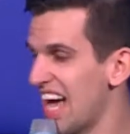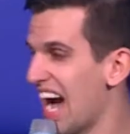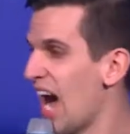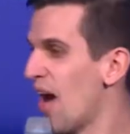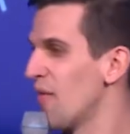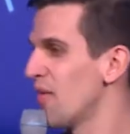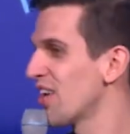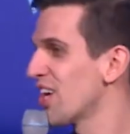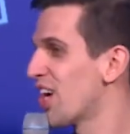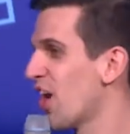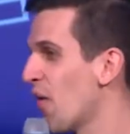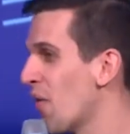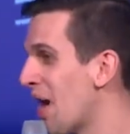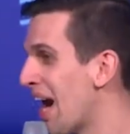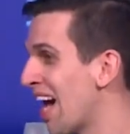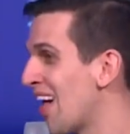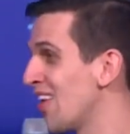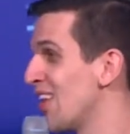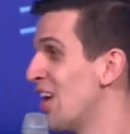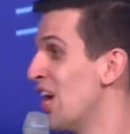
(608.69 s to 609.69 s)
I want to go
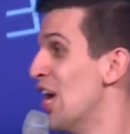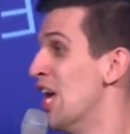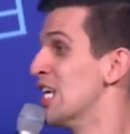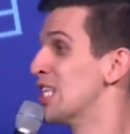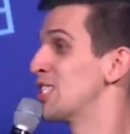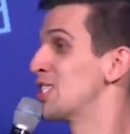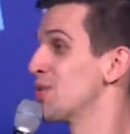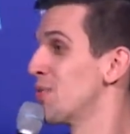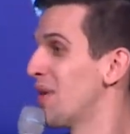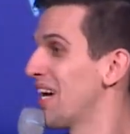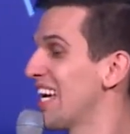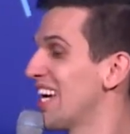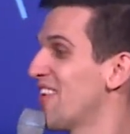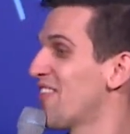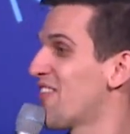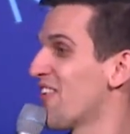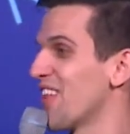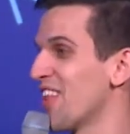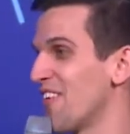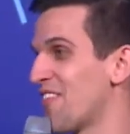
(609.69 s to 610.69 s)
out swinging
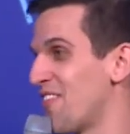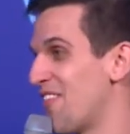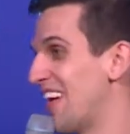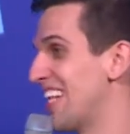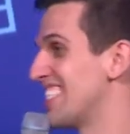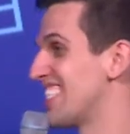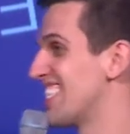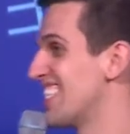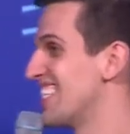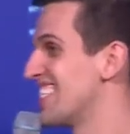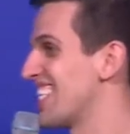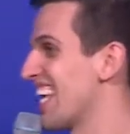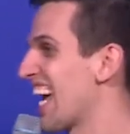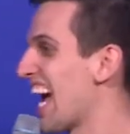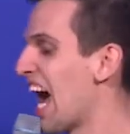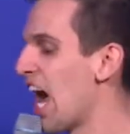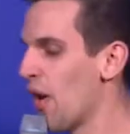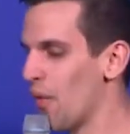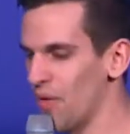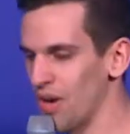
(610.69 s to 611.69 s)
for the fences. Like
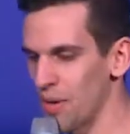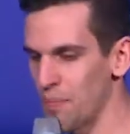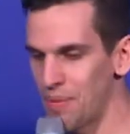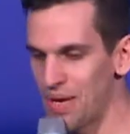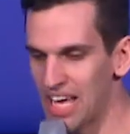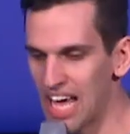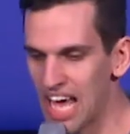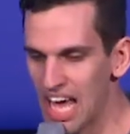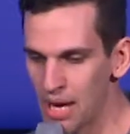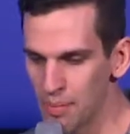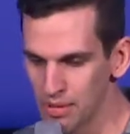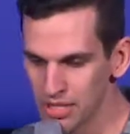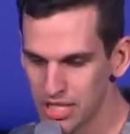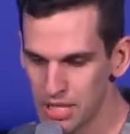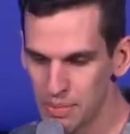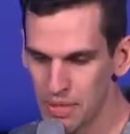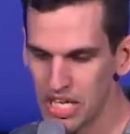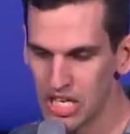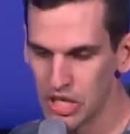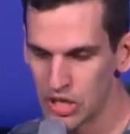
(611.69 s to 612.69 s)
I want to be able to
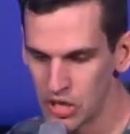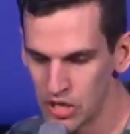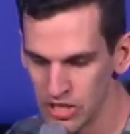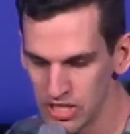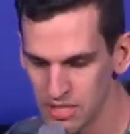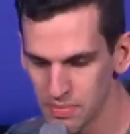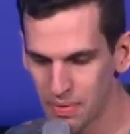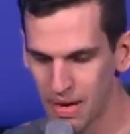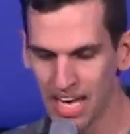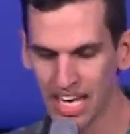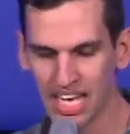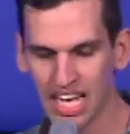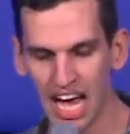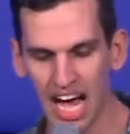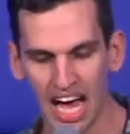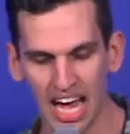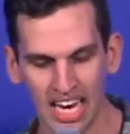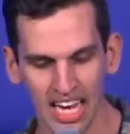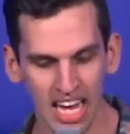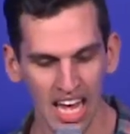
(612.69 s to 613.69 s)
be used by
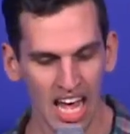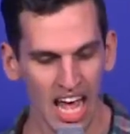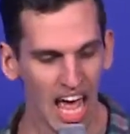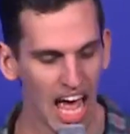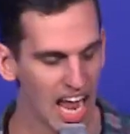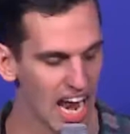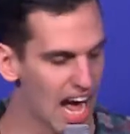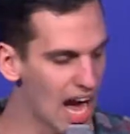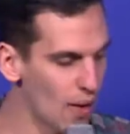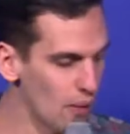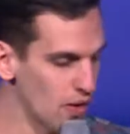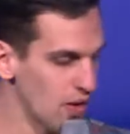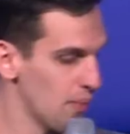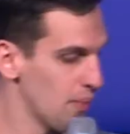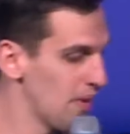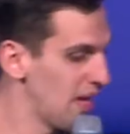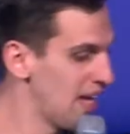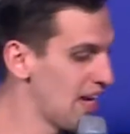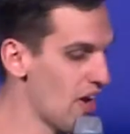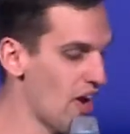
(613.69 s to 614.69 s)
God, and I
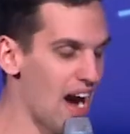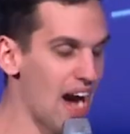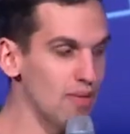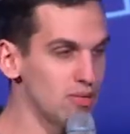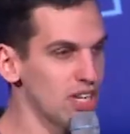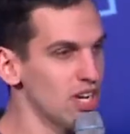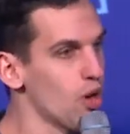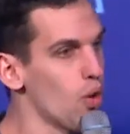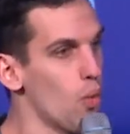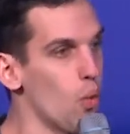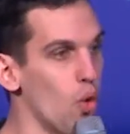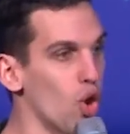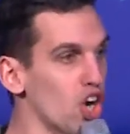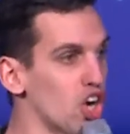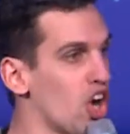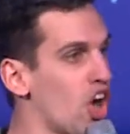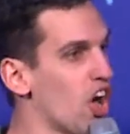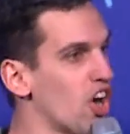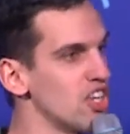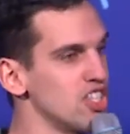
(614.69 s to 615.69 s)
want to, you know, I'm going to work
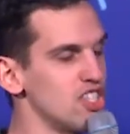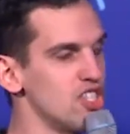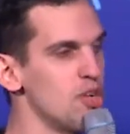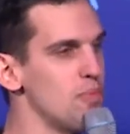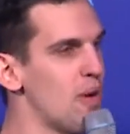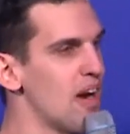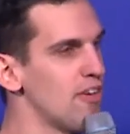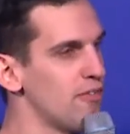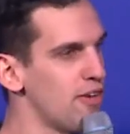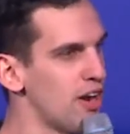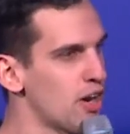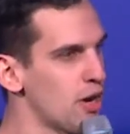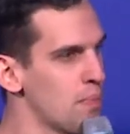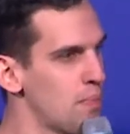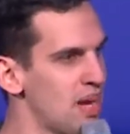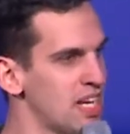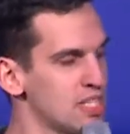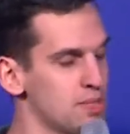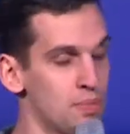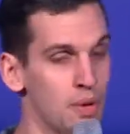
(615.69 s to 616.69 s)
hard and do my very
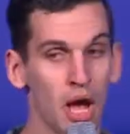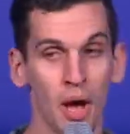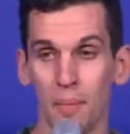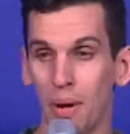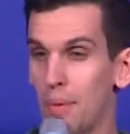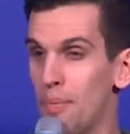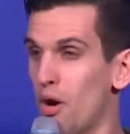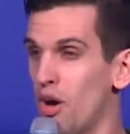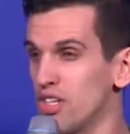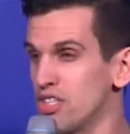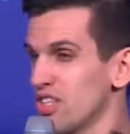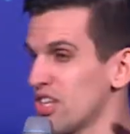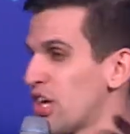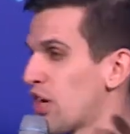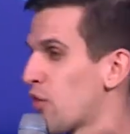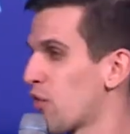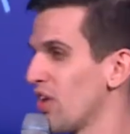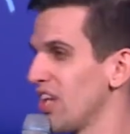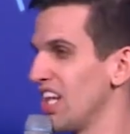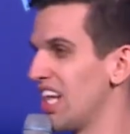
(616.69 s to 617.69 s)
best, but I'm also going
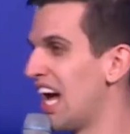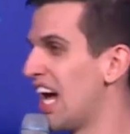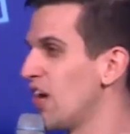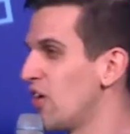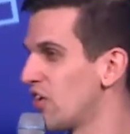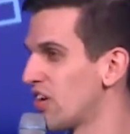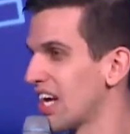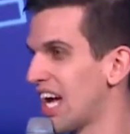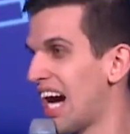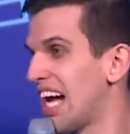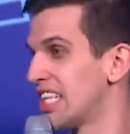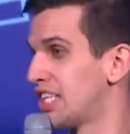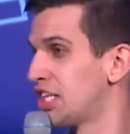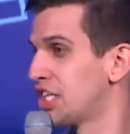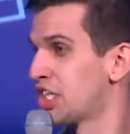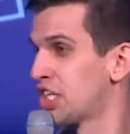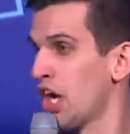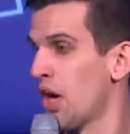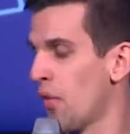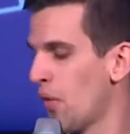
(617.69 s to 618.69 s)
to rely on God to
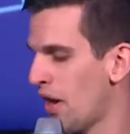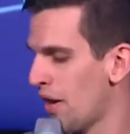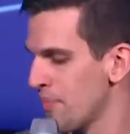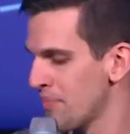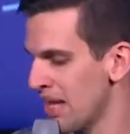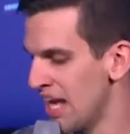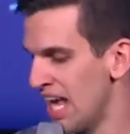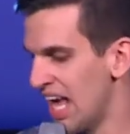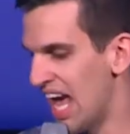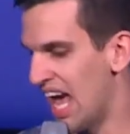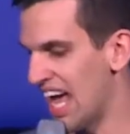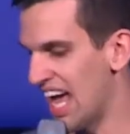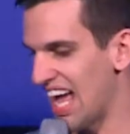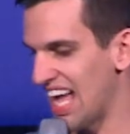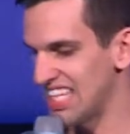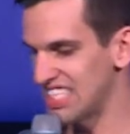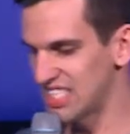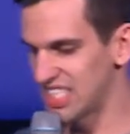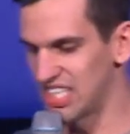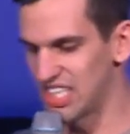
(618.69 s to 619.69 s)
show up and,
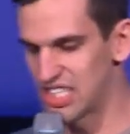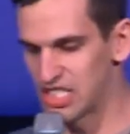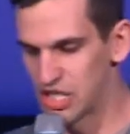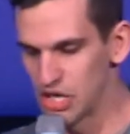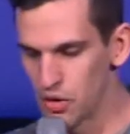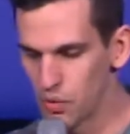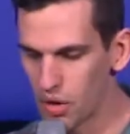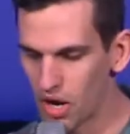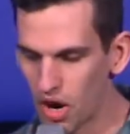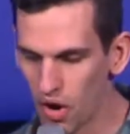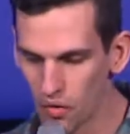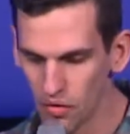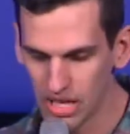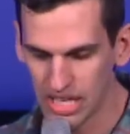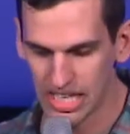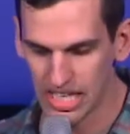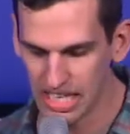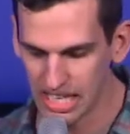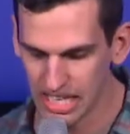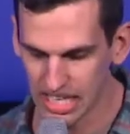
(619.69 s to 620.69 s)
and to do what only
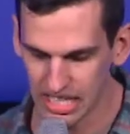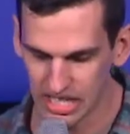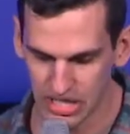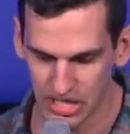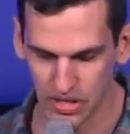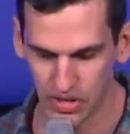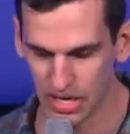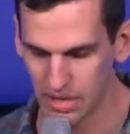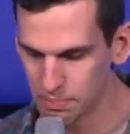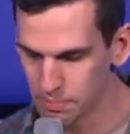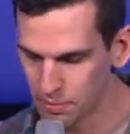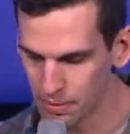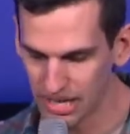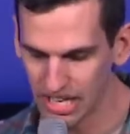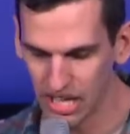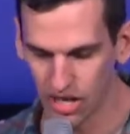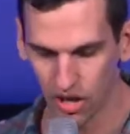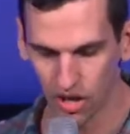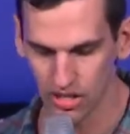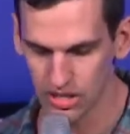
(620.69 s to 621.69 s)
He can do and bring
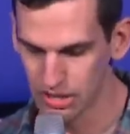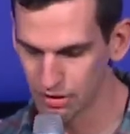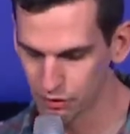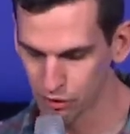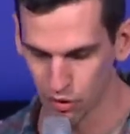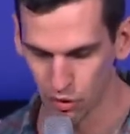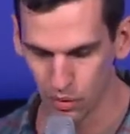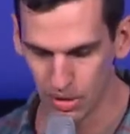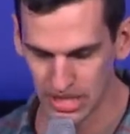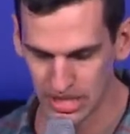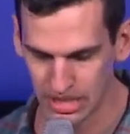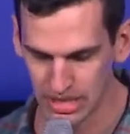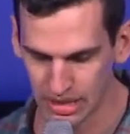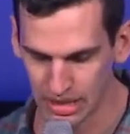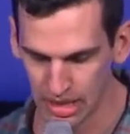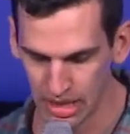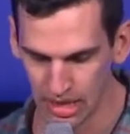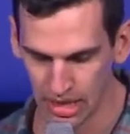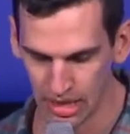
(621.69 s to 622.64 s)
it all to fruition.